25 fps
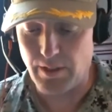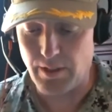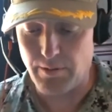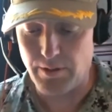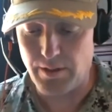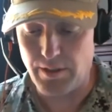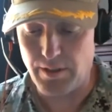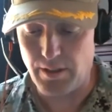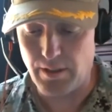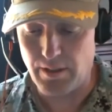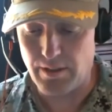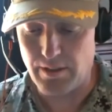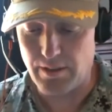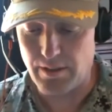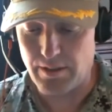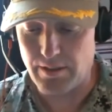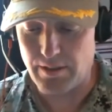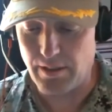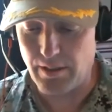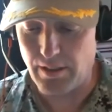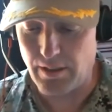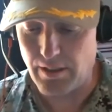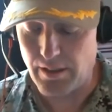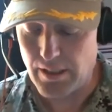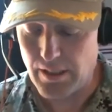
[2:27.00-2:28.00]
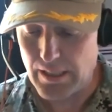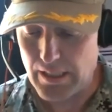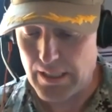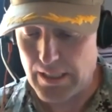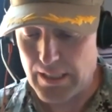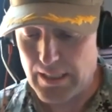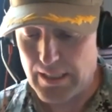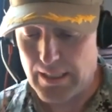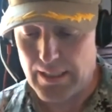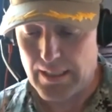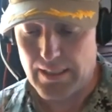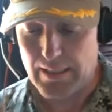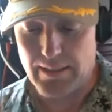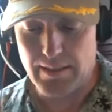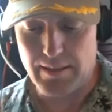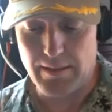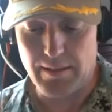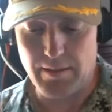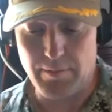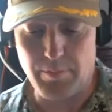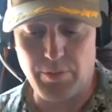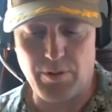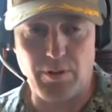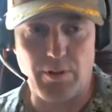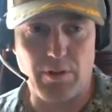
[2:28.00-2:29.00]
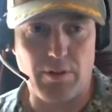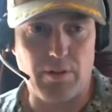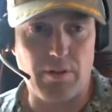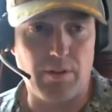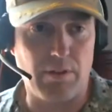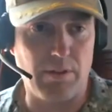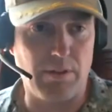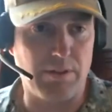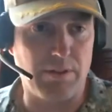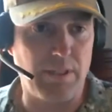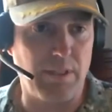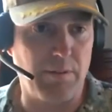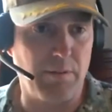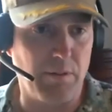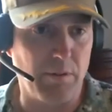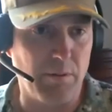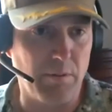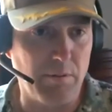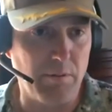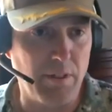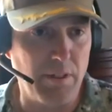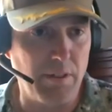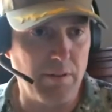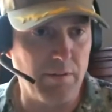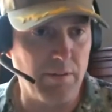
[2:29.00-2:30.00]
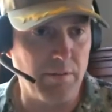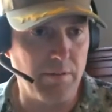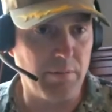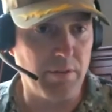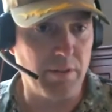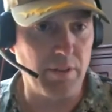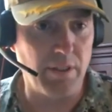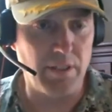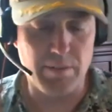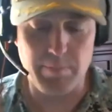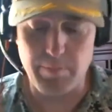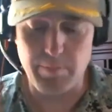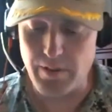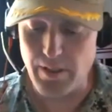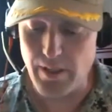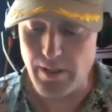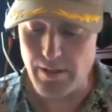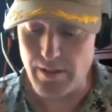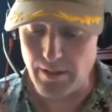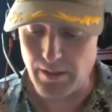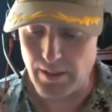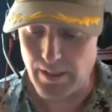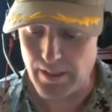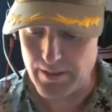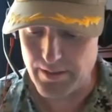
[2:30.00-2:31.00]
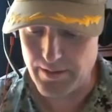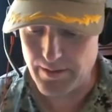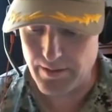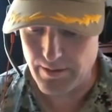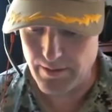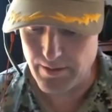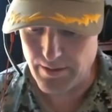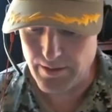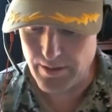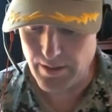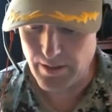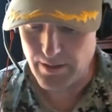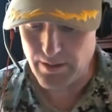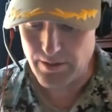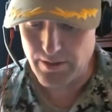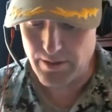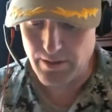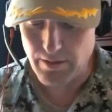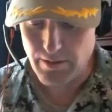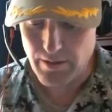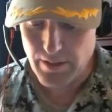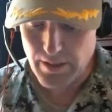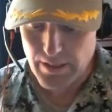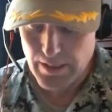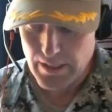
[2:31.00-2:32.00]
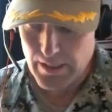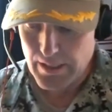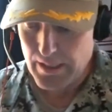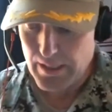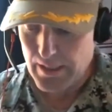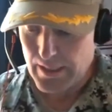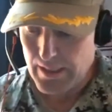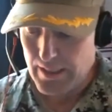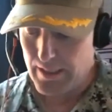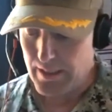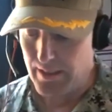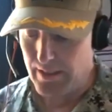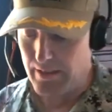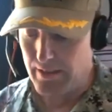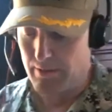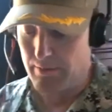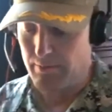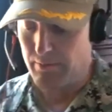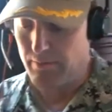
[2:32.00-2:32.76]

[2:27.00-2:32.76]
with the existing protocols that were in place prior to last Thursday. So. And